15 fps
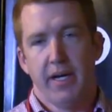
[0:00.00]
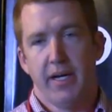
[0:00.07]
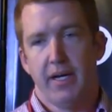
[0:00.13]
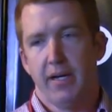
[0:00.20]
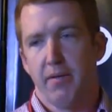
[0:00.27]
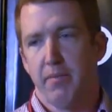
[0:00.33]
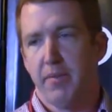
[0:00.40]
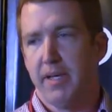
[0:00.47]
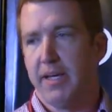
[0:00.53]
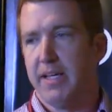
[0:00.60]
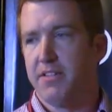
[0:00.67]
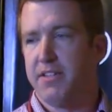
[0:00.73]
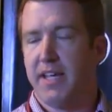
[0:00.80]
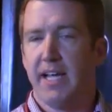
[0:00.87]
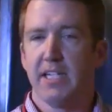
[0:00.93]
um,
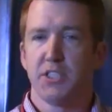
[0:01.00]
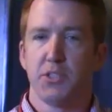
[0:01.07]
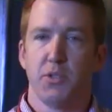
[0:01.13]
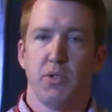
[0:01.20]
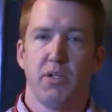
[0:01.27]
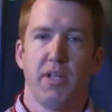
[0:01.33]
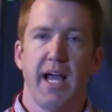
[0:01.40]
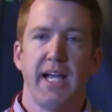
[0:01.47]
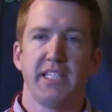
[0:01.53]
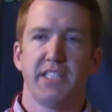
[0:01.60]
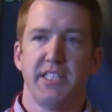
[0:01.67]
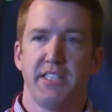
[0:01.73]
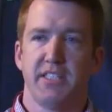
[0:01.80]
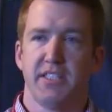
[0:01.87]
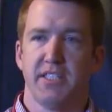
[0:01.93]
is the actual
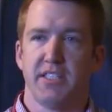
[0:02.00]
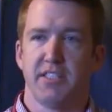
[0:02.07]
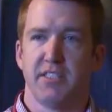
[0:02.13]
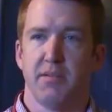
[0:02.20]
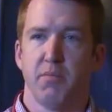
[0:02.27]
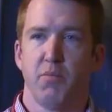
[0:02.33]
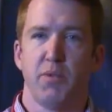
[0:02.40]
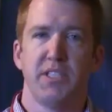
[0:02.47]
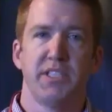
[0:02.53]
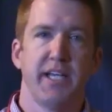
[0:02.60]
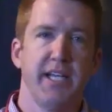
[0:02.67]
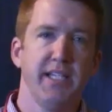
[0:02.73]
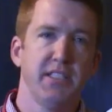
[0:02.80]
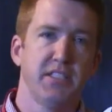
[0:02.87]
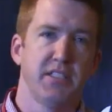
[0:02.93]
latching system. We
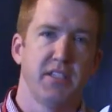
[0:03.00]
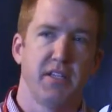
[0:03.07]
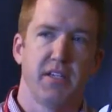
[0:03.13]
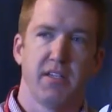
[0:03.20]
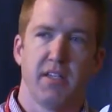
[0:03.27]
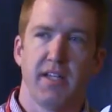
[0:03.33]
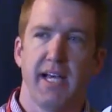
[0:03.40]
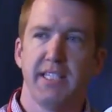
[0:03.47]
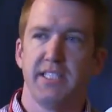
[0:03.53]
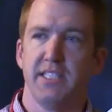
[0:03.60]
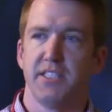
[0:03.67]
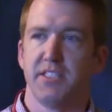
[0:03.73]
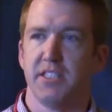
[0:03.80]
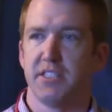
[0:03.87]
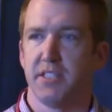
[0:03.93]
changed the, the
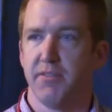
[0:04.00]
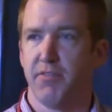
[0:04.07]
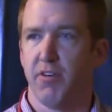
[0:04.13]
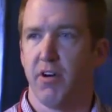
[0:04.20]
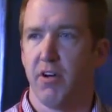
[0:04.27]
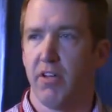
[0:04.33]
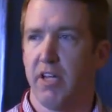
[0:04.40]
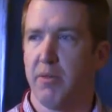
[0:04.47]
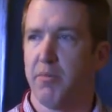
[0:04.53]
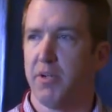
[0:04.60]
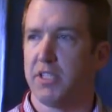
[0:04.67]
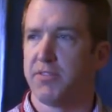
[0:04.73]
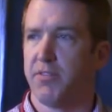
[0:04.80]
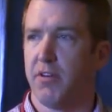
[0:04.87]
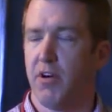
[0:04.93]
latching system for our Elite
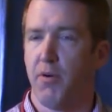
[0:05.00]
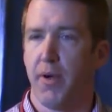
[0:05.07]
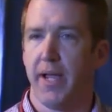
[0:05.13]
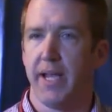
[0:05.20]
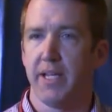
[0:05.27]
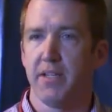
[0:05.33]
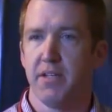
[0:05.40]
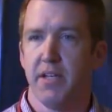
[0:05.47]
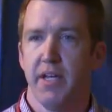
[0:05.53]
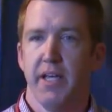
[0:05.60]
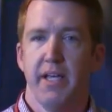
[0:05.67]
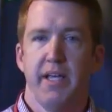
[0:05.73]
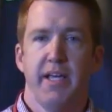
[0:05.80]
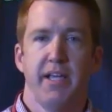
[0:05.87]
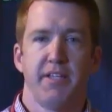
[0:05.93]
books for 08,
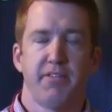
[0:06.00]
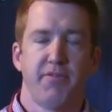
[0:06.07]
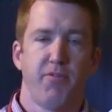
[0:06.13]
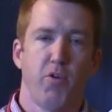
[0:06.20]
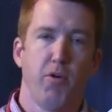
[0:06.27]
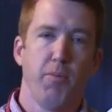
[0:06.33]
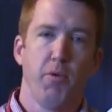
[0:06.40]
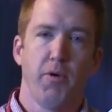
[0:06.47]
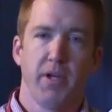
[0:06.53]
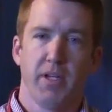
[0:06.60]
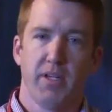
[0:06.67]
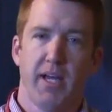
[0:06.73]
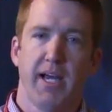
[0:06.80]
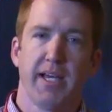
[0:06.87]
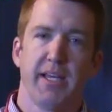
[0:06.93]
and it's a
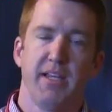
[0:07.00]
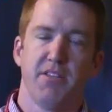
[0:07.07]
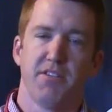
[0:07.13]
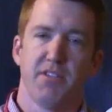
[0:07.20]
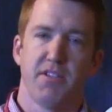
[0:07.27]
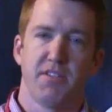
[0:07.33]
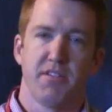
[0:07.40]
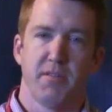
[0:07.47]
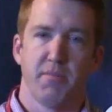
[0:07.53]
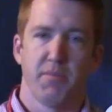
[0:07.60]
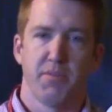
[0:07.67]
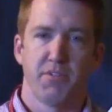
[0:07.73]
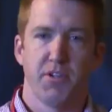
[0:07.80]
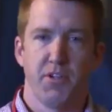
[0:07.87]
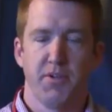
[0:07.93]
four-point locking system.
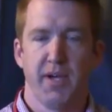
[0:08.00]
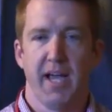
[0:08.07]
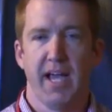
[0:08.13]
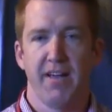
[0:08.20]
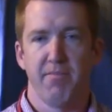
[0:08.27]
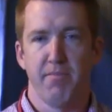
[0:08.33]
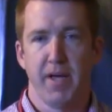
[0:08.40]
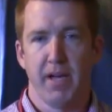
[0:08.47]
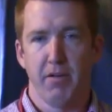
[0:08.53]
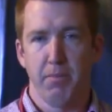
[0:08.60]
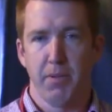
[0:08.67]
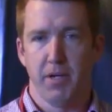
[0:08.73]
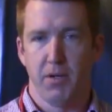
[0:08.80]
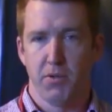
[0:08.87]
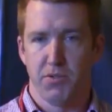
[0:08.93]
So you have metal
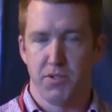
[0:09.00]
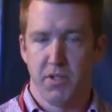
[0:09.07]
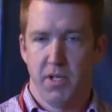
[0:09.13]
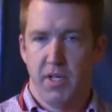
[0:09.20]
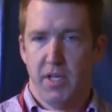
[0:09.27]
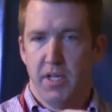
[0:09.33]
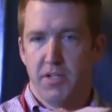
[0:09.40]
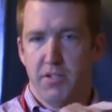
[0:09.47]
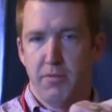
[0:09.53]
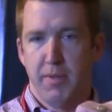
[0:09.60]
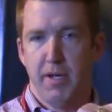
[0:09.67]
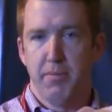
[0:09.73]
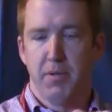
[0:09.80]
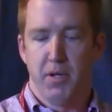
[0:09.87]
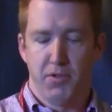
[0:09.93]
posts, two
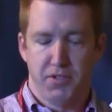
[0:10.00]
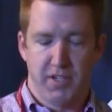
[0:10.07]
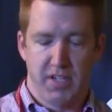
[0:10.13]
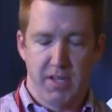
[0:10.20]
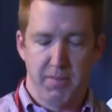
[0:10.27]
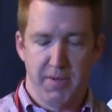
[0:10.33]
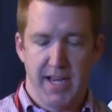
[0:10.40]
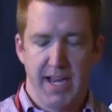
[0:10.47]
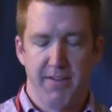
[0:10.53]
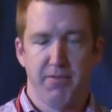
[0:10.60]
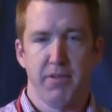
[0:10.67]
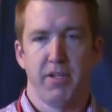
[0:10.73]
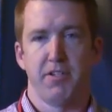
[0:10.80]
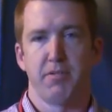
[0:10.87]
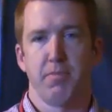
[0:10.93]
metal posts that come down
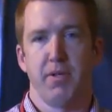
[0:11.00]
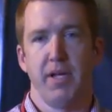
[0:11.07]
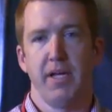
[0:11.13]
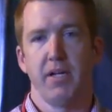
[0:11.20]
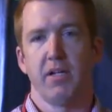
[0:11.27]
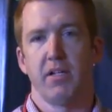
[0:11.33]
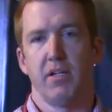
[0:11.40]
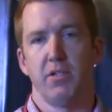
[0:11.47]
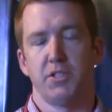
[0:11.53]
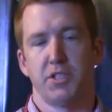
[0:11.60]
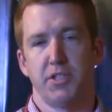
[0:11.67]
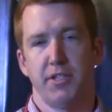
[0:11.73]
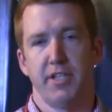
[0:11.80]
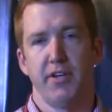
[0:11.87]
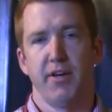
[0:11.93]
from the display
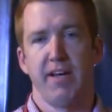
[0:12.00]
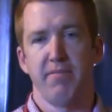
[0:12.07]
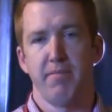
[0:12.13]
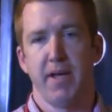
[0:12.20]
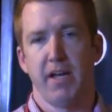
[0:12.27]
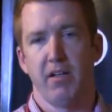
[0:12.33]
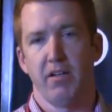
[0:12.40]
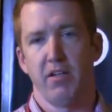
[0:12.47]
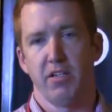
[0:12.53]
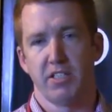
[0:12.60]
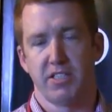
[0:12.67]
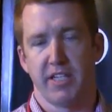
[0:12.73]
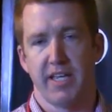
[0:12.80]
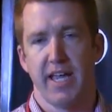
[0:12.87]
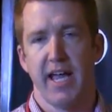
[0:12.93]
enclosure, and then you have metal
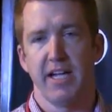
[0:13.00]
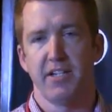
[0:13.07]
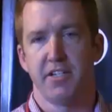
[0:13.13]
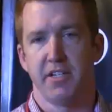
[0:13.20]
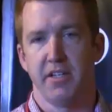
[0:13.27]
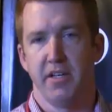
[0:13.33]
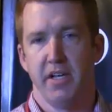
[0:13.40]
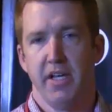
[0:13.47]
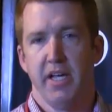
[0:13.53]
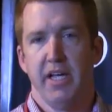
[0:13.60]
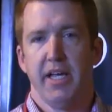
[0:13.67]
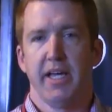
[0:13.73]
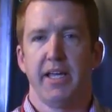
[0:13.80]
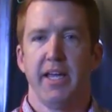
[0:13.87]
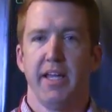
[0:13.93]
hooks that catch it.
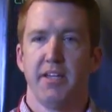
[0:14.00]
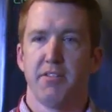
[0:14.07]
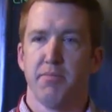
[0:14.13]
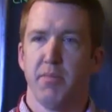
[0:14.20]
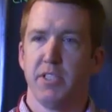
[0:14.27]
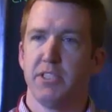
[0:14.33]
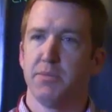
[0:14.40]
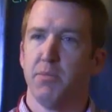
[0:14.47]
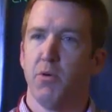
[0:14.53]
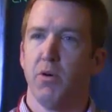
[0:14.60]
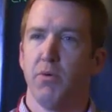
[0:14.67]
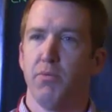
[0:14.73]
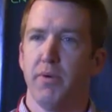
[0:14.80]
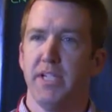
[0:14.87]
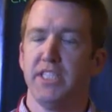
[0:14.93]
Again, it's much
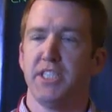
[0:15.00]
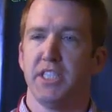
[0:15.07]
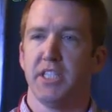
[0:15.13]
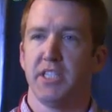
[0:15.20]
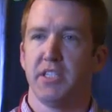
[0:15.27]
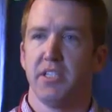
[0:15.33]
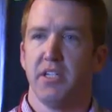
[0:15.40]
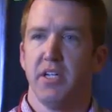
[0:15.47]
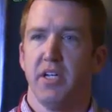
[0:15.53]
more rigid